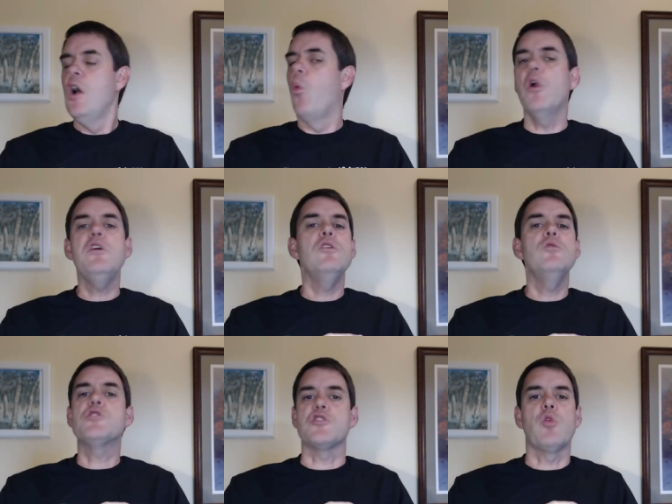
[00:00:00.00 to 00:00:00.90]
What do you
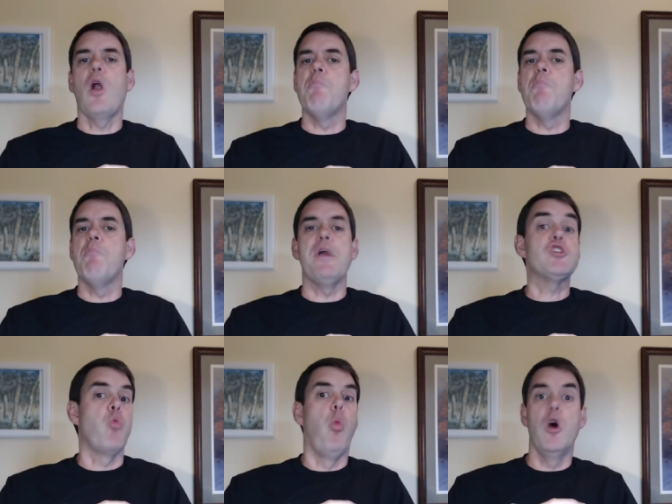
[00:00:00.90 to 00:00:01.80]
use to store a base
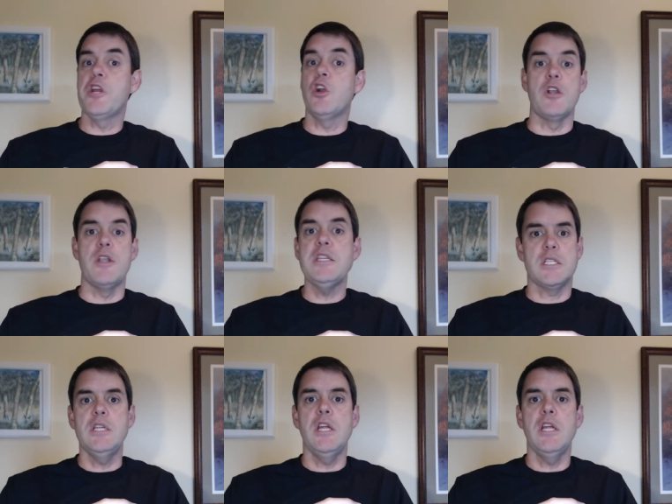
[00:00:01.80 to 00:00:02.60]
119